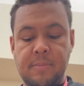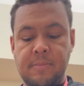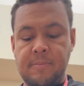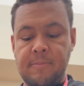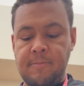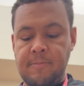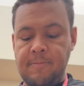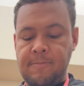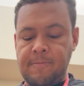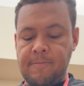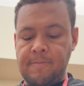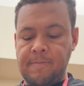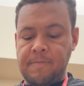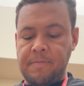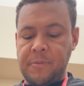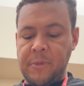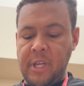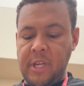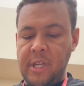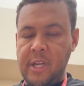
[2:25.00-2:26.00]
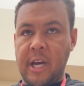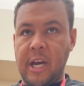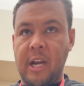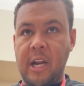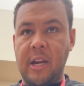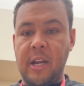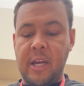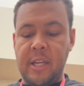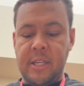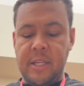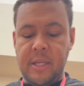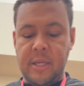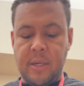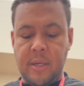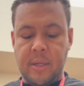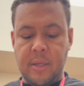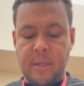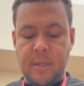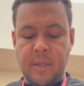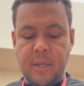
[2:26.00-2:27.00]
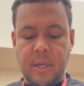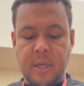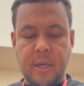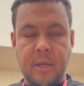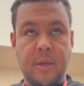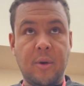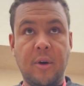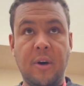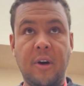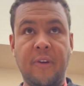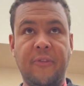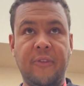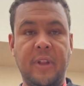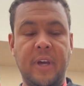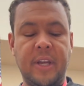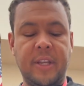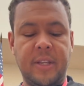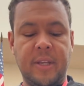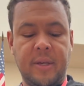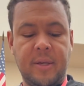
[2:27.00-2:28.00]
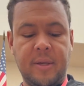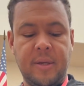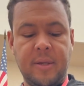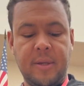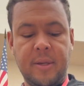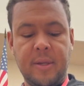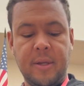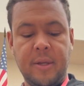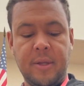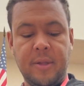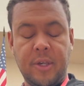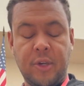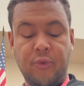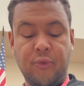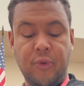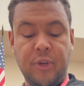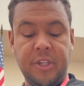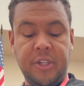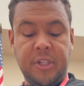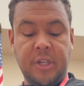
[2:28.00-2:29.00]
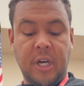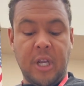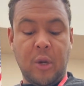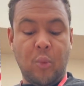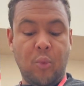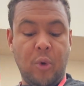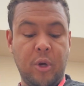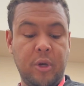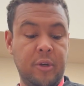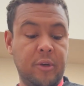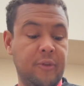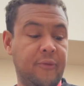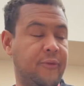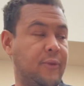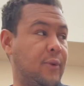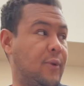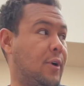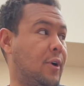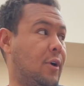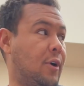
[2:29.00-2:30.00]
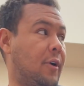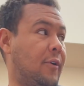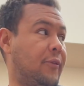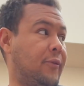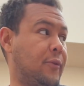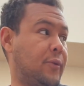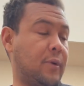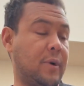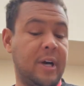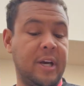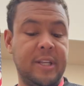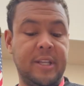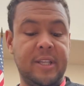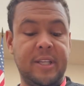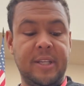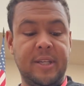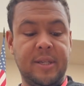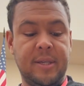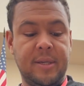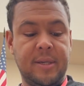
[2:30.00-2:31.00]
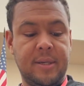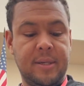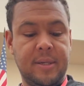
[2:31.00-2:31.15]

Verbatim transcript: Mmm, then he got an idea, an awful idea. The Grinch got a wonderful, awful idea.